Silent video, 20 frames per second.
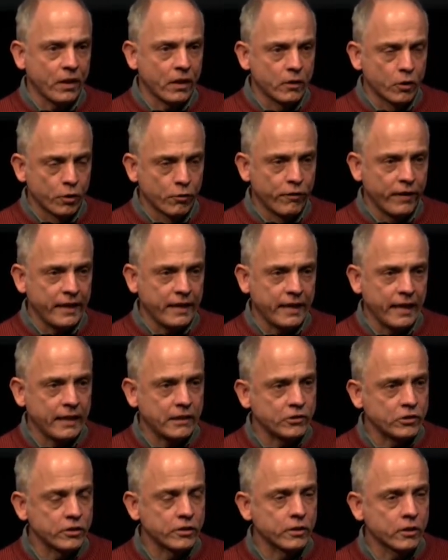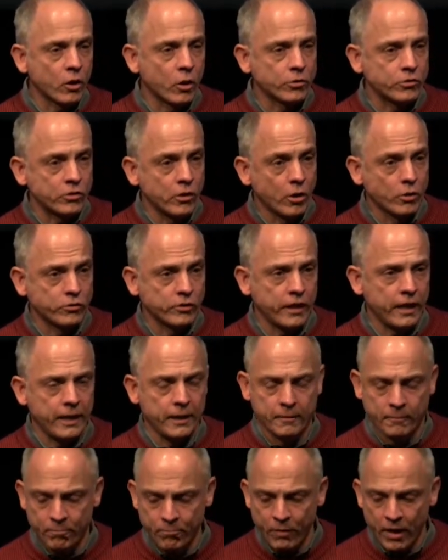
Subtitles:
a little vacation to go snow skiing.